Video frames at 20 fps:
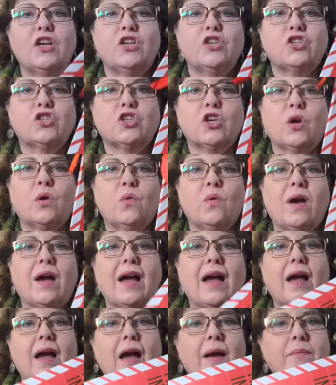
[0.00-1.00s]
So
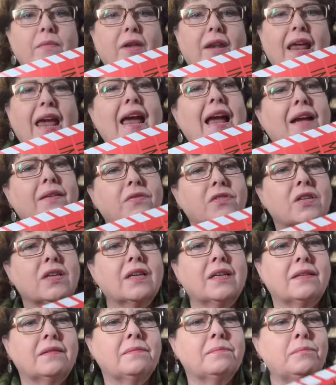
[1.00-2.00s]
I'm gonna have
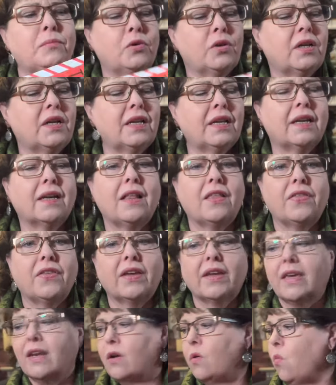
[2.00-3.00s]
to put it in, I
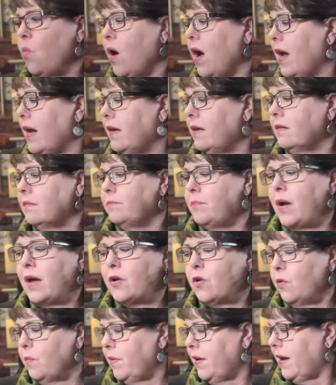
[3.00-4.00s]
think, in a wine
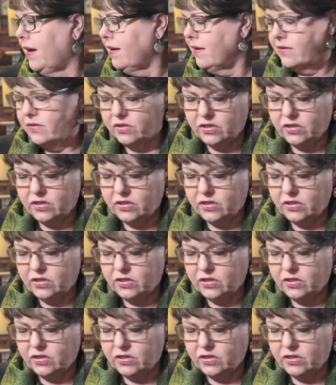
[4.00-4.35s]
bottle bag.